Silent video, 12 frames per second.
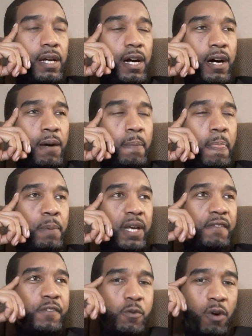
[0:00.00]
But
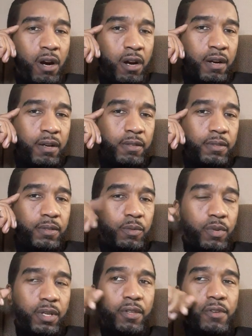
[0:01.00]
if you are
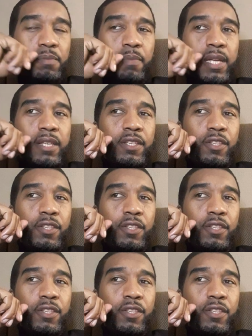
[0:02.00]
one of those men,